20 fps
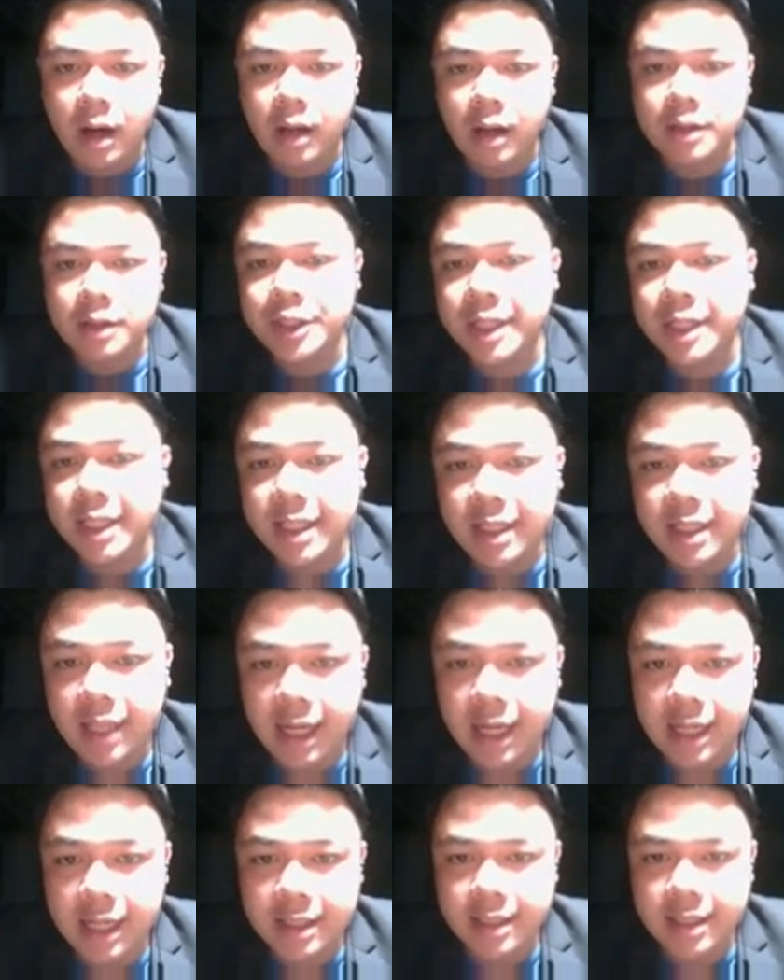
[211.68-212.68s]
also here
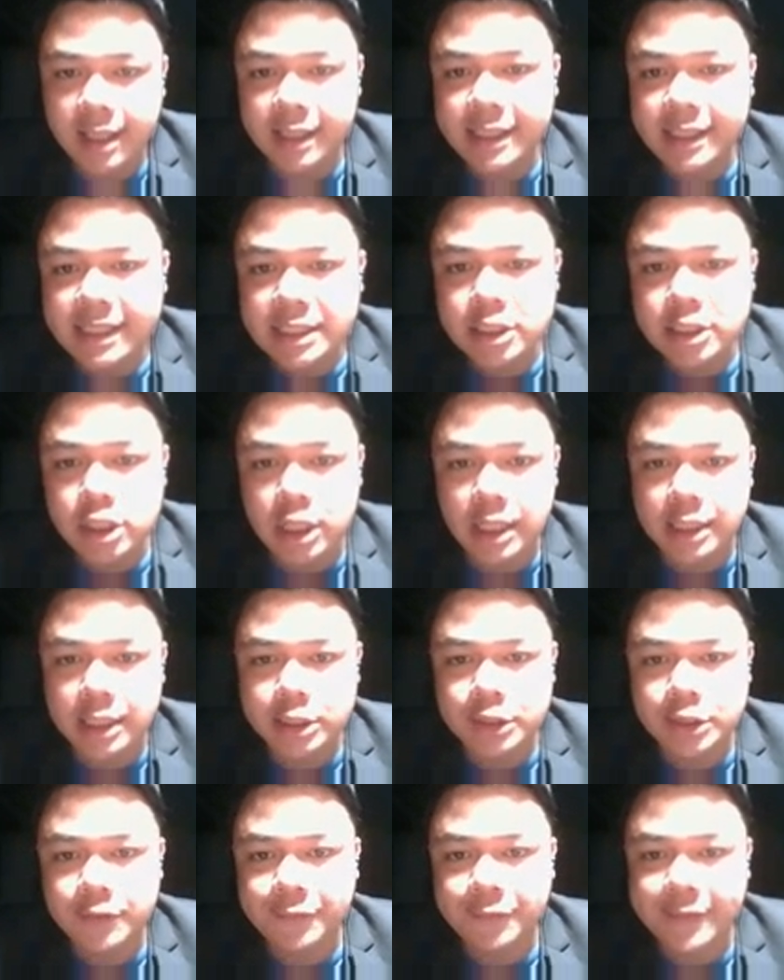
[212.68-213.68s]
they need
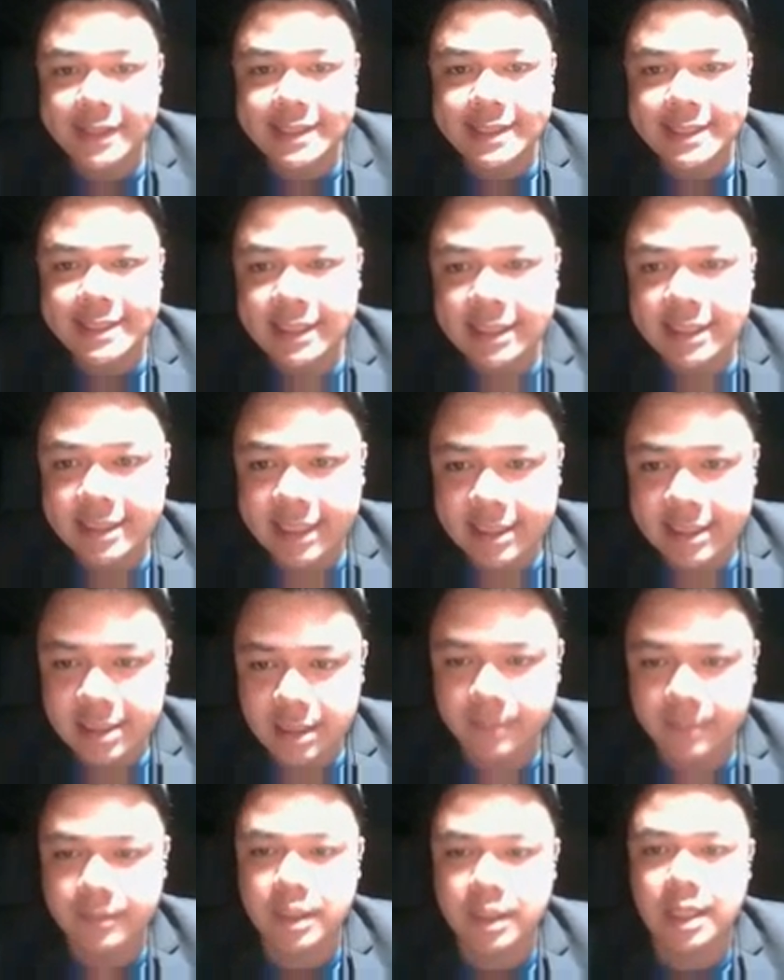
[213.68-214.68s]
to facilitate
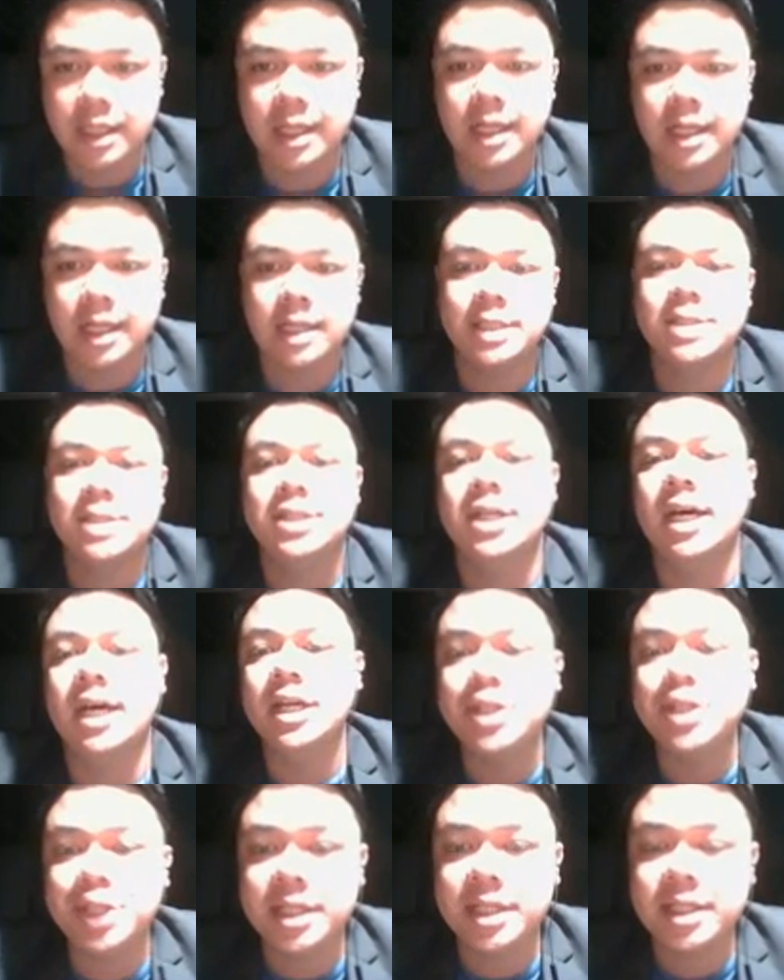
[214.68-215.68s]
the
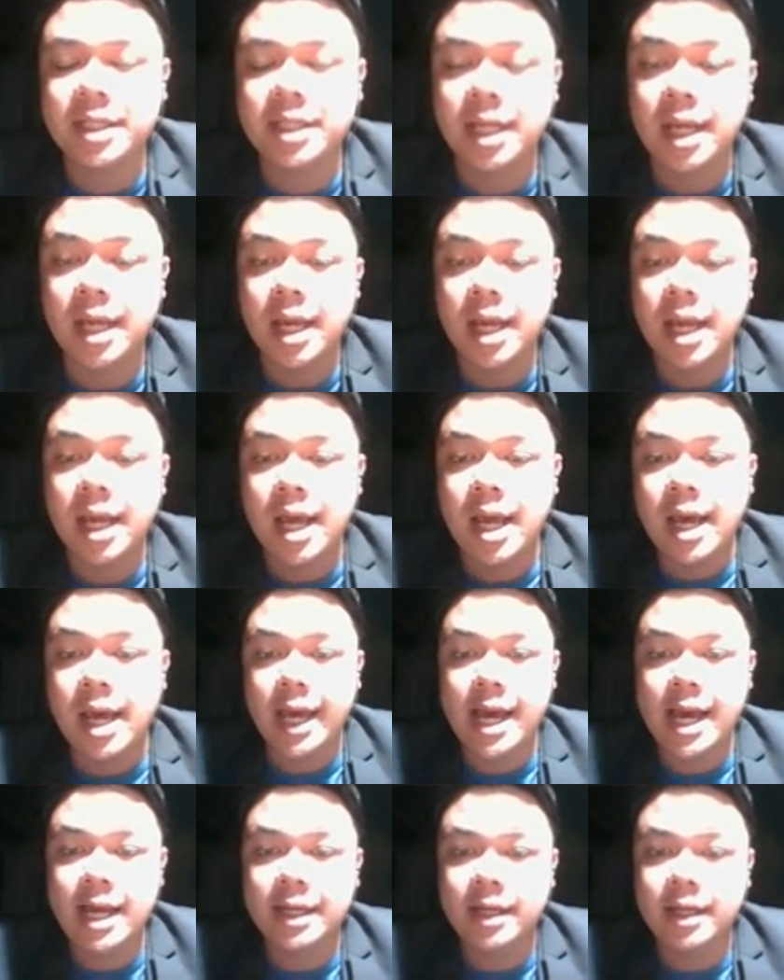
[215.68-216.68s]
discussion.
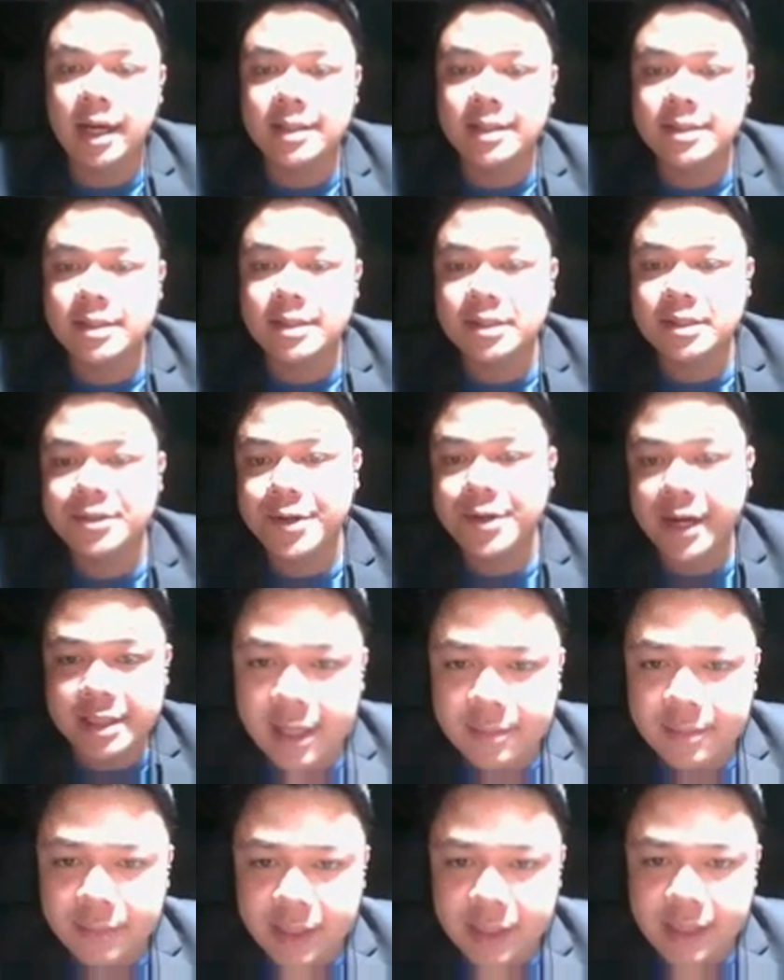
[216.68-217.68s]
Okay, so to
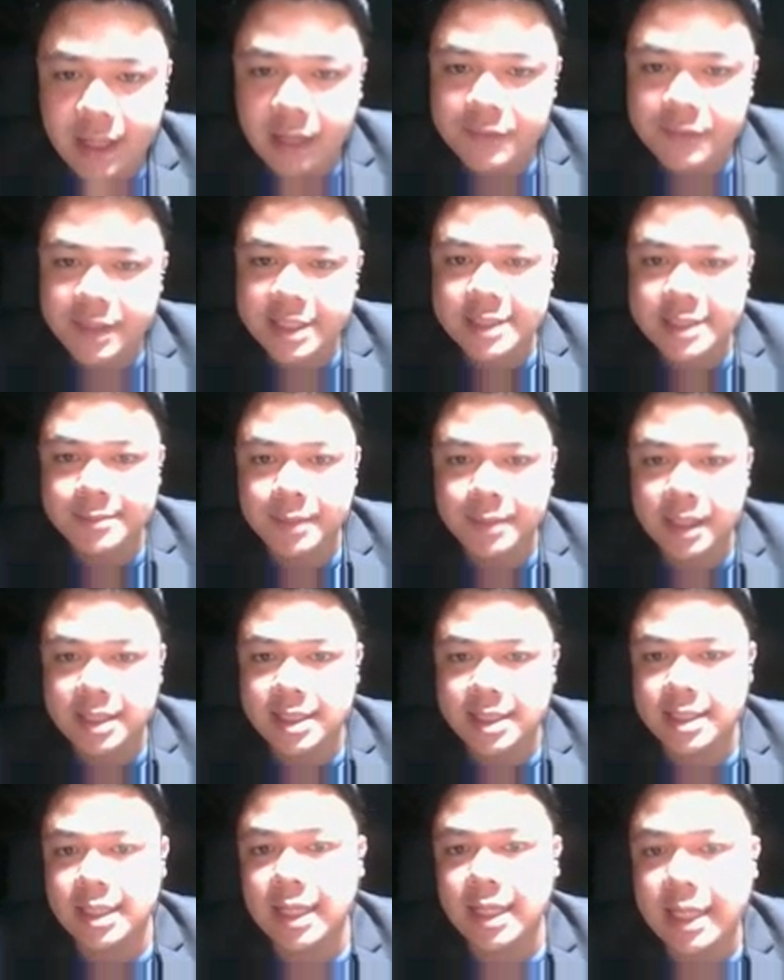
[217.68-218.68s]
overcome in-house
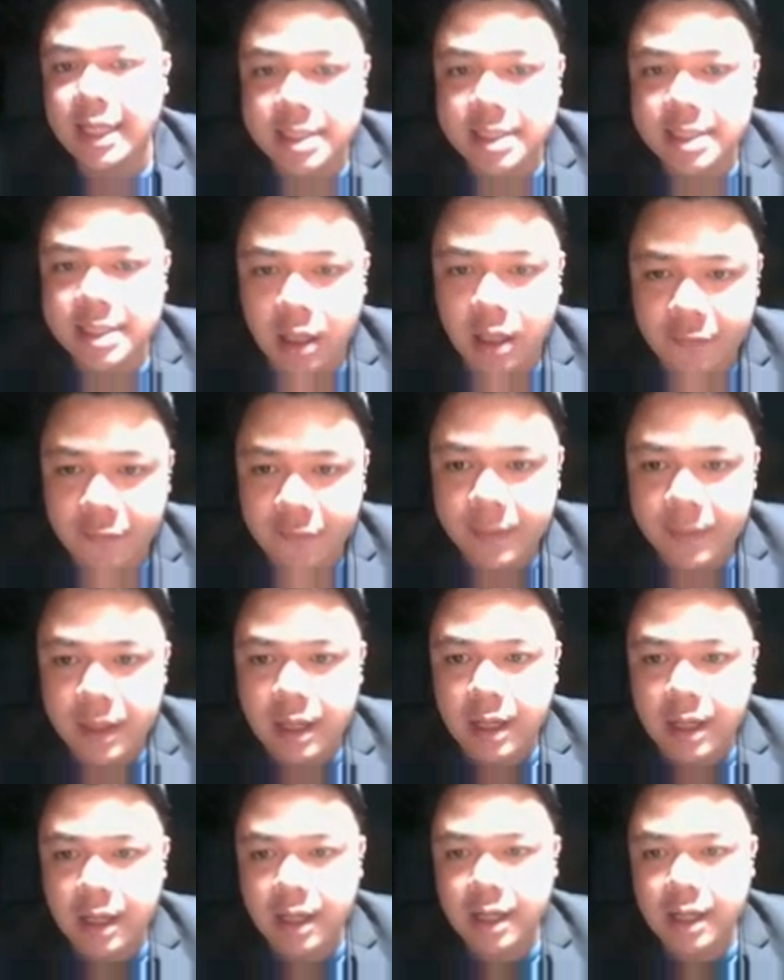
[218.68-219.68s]
experts lack of
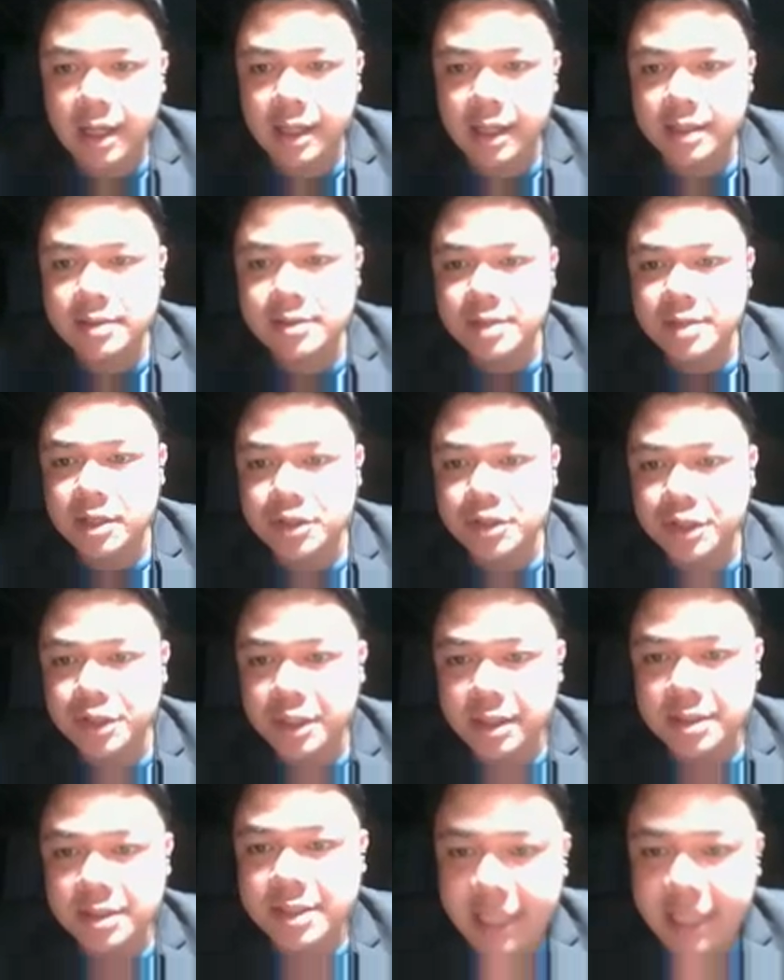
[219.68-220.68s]

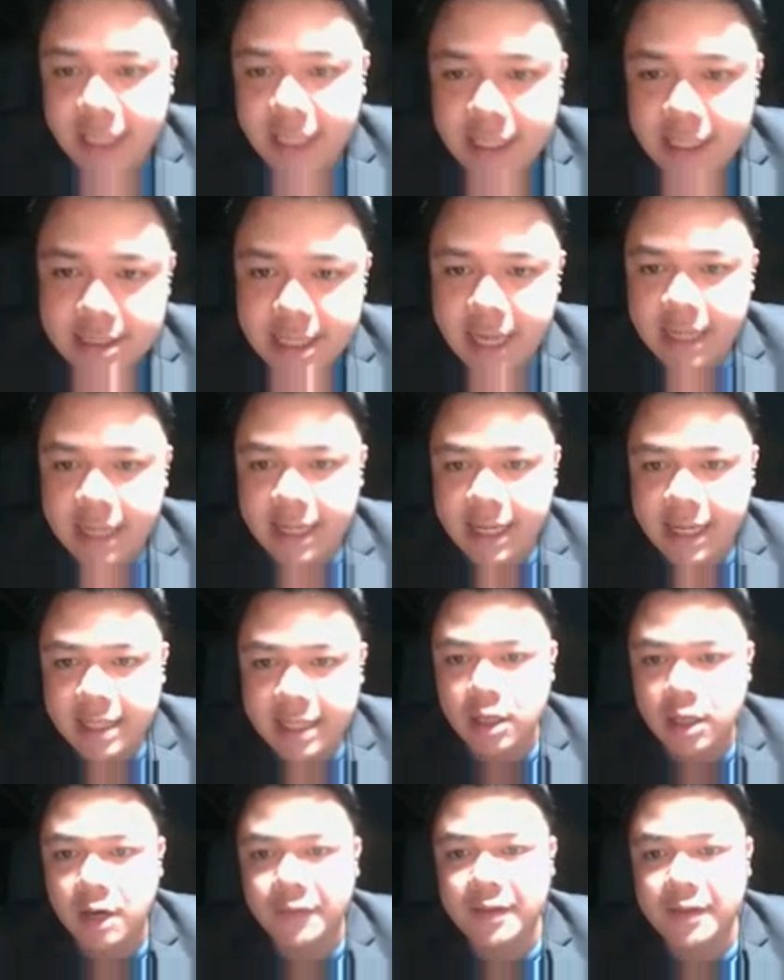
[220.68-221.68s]
instructional skills and
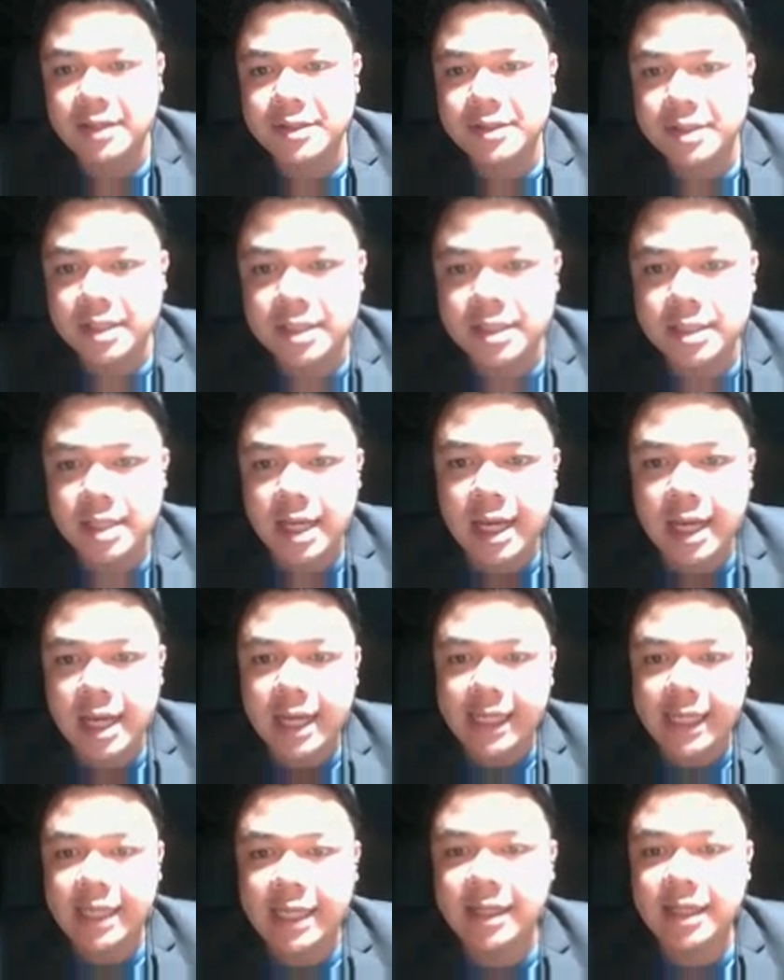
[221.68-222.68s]
lack of interest
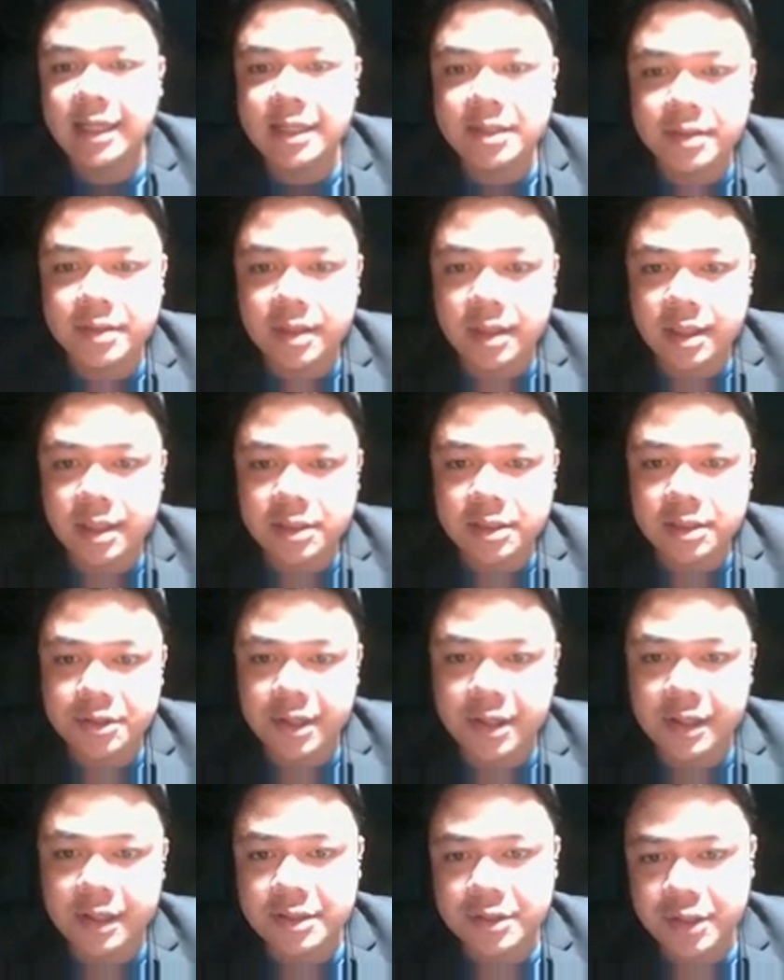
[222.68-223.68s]
in leading a
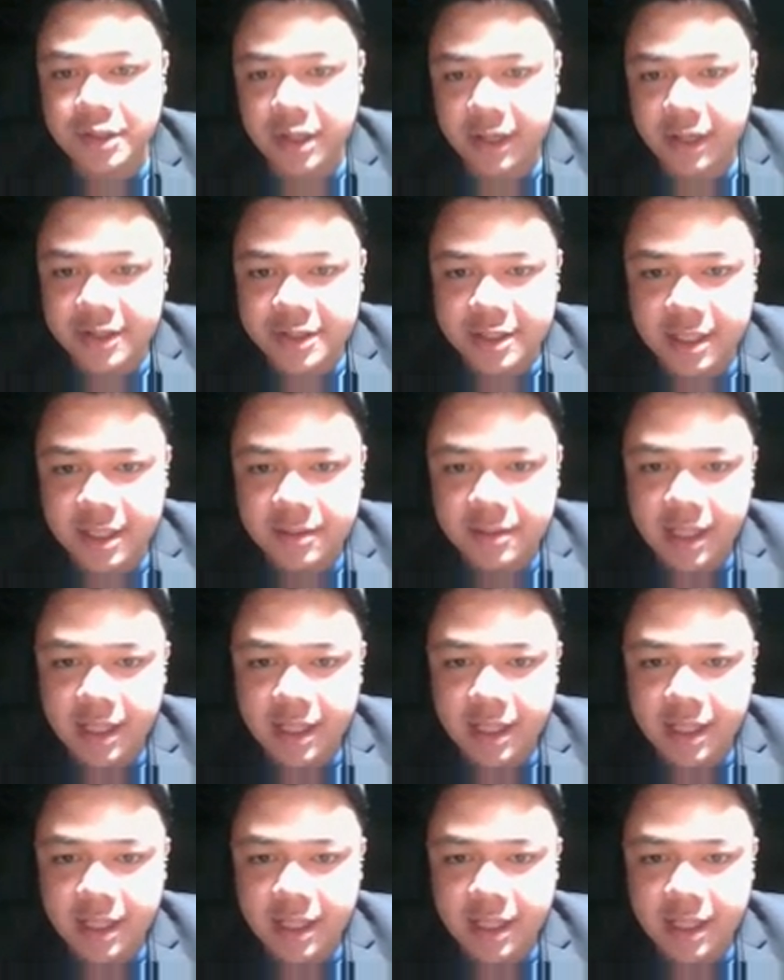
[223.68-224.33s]
training session, okay,